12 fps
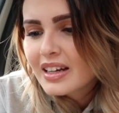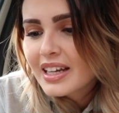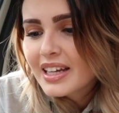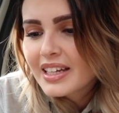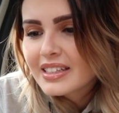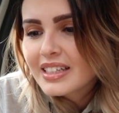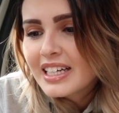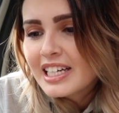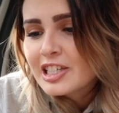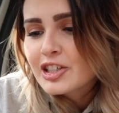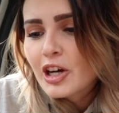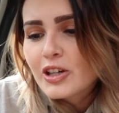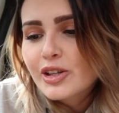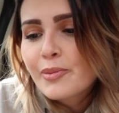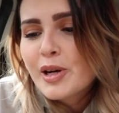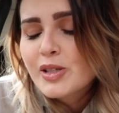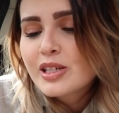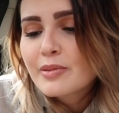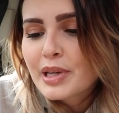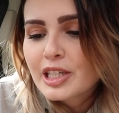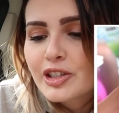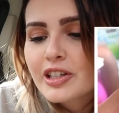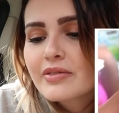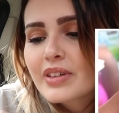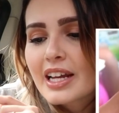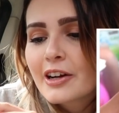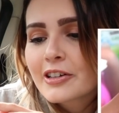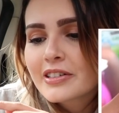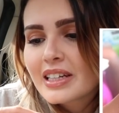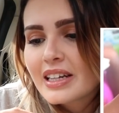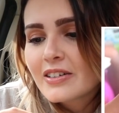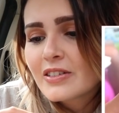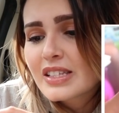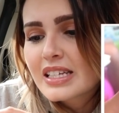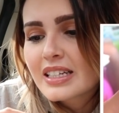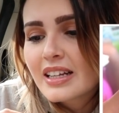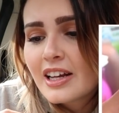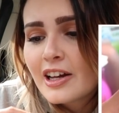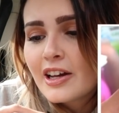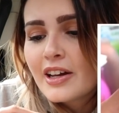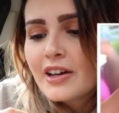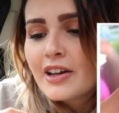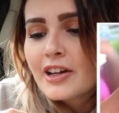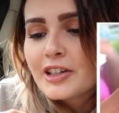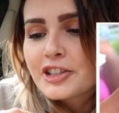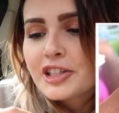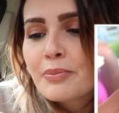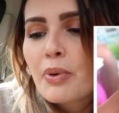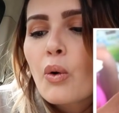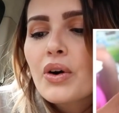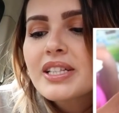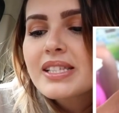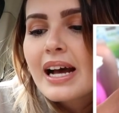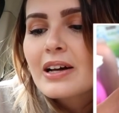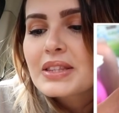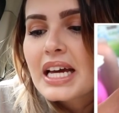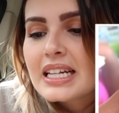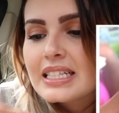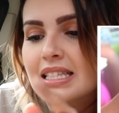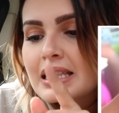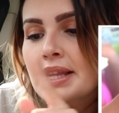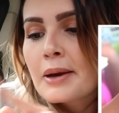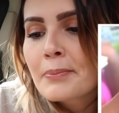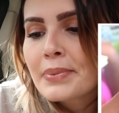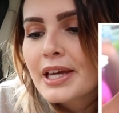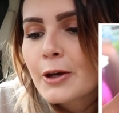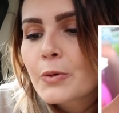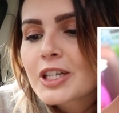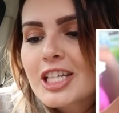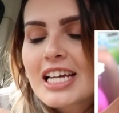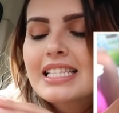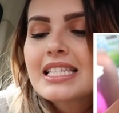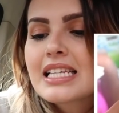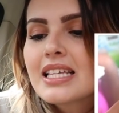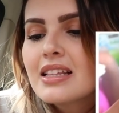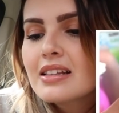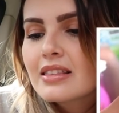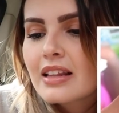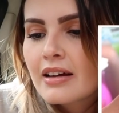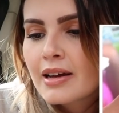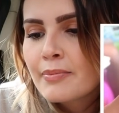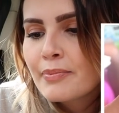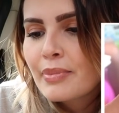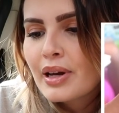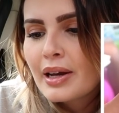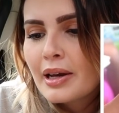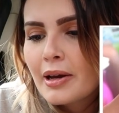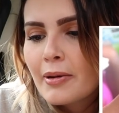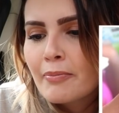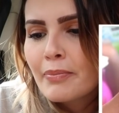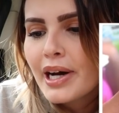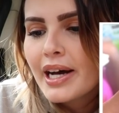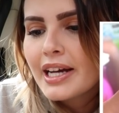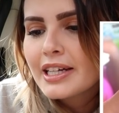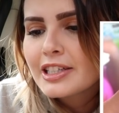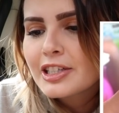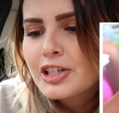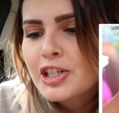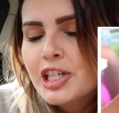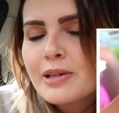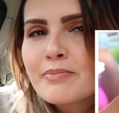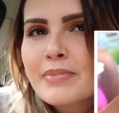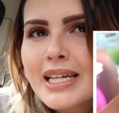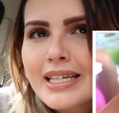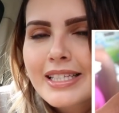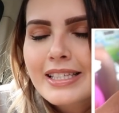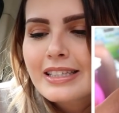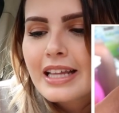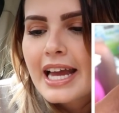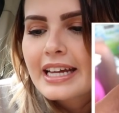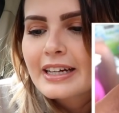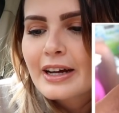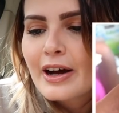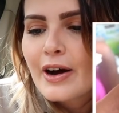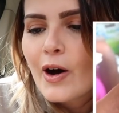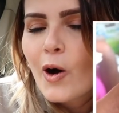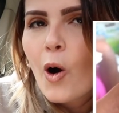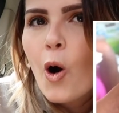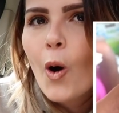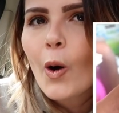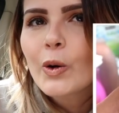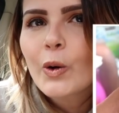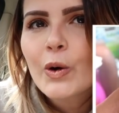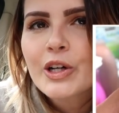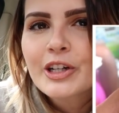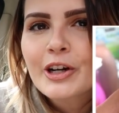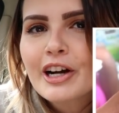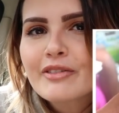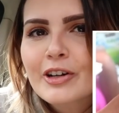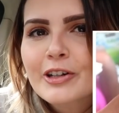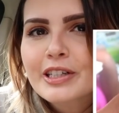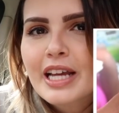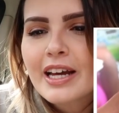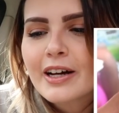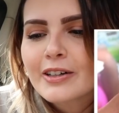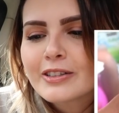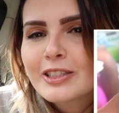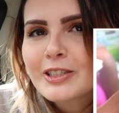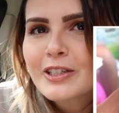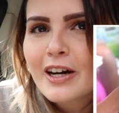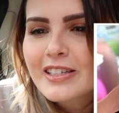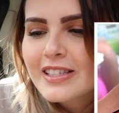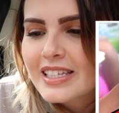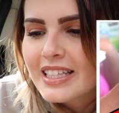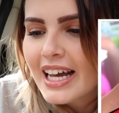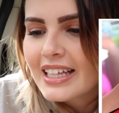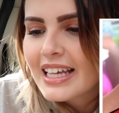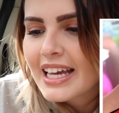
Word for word: And she also posted a picture of like her nails and she points out that it's lumpy, which I see the lump, but she missed like a whole corner of her nail. Do y'all see that?